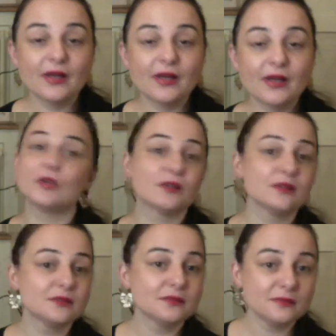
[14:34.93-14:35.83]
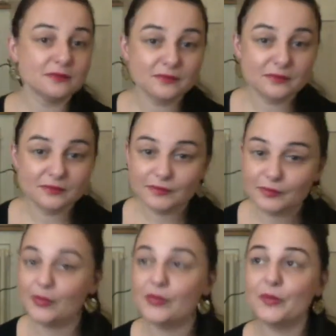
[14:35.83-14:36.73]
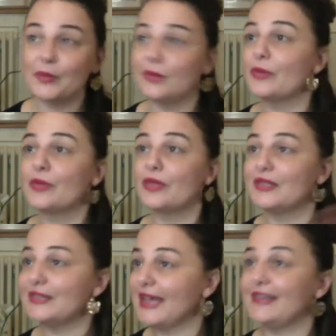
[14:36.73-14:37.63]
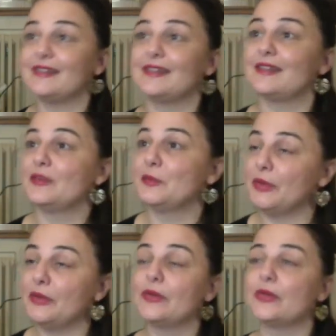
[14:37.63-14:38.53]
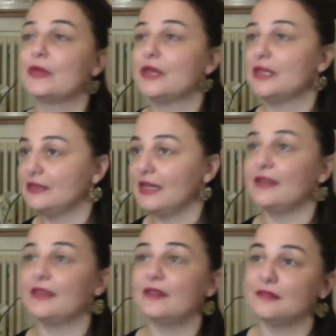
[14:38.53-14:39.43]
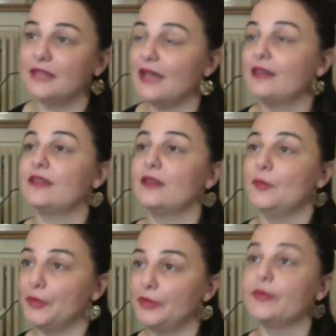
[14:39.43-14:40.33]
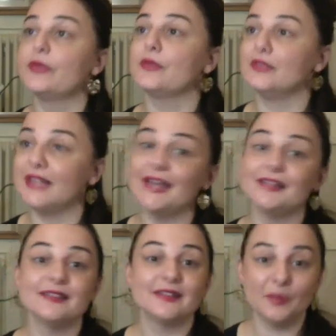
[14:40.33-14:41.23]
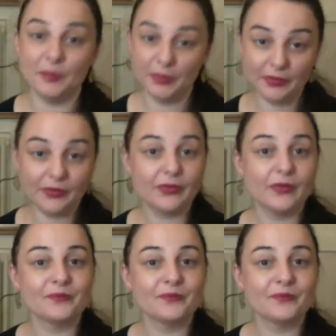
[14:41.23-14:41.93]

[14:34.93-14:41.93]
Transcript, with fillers: or, birth and death, birth and death, death and birth, death and birth.